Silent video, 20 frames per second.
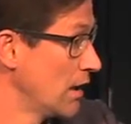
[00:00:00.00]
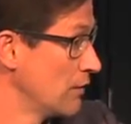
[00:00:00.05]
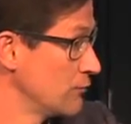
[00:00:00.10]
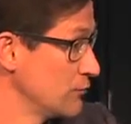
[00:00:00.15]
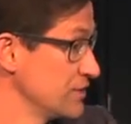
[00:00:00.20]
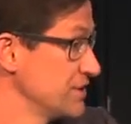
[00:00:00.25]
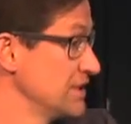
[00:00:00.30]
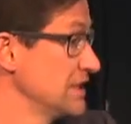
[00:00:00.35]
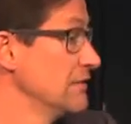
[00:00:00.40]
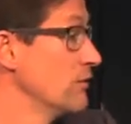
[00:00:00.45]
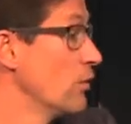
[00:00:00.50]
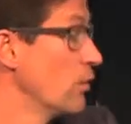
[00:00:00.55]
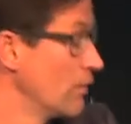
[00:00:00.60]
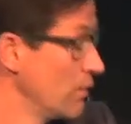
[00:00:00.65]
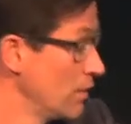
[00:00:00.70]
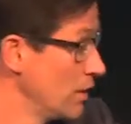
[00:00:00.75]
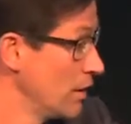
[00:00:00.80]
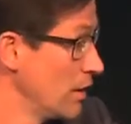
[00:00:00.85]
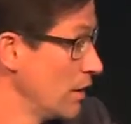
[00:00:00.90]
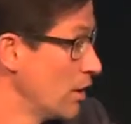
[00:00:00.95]
receive
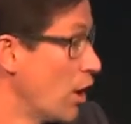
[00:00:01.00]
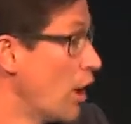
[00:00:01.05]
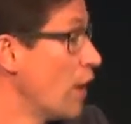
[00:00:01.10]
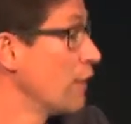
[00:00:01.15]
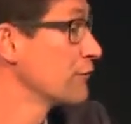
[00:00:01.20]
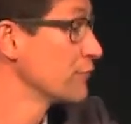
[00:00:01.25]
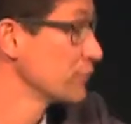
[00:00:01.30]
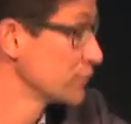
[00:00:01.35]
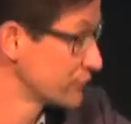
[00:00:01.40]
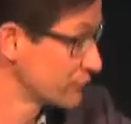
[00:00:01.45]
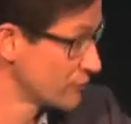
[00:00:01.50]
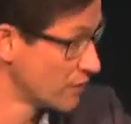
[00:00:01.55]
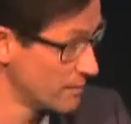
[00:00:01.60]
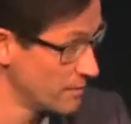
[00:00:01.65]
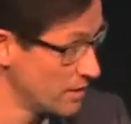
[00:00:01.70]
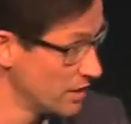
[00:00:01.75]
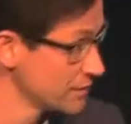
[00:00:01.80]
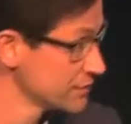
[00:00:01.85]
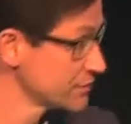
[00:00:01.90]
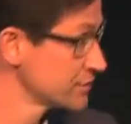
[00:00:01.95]
offers
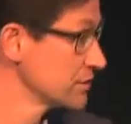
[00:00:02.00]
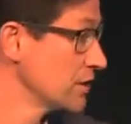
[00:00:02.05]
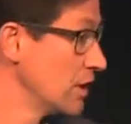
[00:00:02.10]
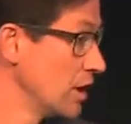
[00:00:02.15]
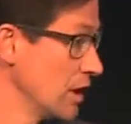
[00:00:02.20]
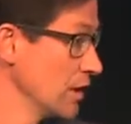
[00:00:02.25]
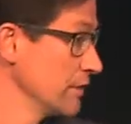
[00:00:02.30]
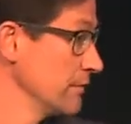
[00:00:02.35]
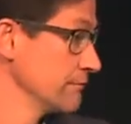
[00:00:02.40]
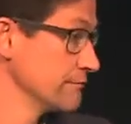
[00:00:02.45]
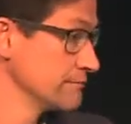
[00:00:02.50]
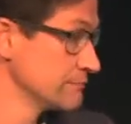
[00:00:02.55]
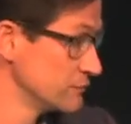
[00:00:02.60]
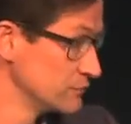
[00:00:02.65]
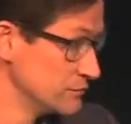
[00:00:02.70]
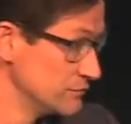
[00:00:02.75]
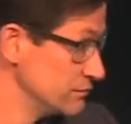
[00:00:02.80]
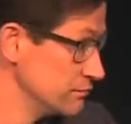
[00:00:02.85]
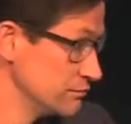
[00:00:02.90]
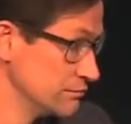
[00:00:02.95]
from us on
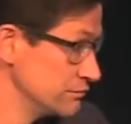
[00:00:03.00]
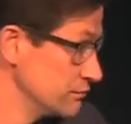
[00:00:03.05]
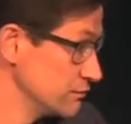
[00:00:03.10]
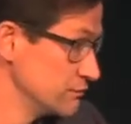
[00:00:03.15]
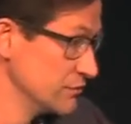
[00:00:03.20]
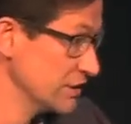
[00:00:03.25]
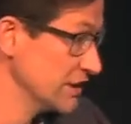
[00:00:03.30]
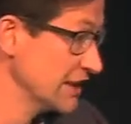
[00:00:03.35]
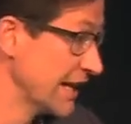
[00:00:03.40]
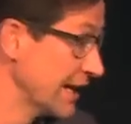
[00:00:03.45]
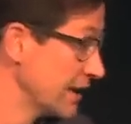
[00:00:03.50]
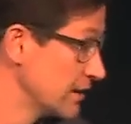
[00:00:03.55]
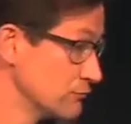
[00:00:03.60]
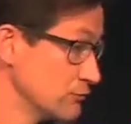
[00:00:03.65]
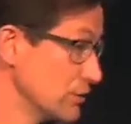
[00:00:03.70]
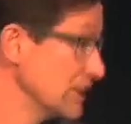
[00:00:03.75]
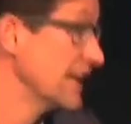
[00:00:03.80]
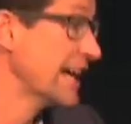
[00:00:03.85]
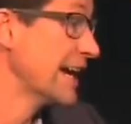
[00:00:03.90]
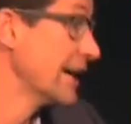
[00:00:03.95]

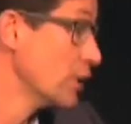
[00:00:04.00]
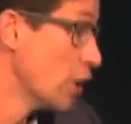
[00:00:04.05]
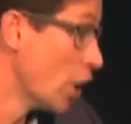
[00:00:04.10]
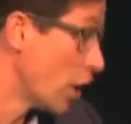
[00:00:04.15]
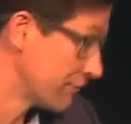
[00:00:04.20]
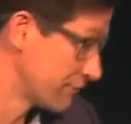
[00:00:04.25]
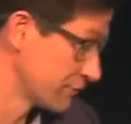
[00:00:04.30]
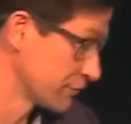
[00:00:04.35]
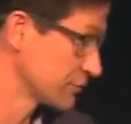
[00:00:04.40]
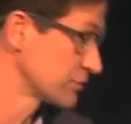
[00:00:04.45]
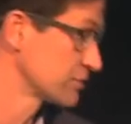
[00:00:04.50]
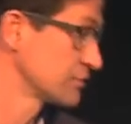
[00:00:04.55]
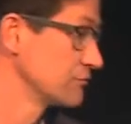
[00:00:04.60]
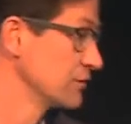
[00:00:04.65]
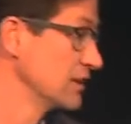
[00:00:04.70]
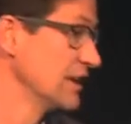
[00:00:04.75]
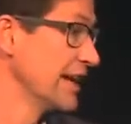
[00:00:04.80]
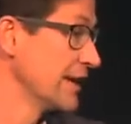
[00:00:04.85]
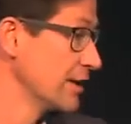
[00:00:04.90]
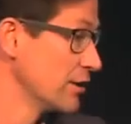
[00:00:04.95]
related
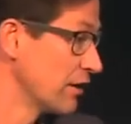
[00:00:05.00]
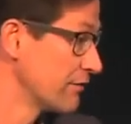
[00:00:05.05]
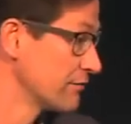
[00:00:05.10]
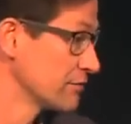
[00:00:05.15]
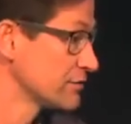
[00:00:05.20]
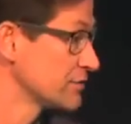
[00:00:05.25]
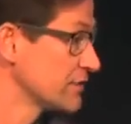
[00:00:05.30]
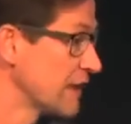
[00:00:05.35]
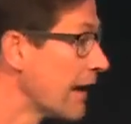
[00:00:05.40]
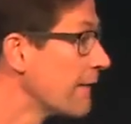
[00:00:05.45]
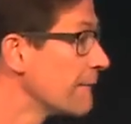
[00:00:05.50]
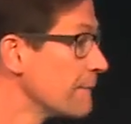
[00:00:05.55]
offers? Yeah.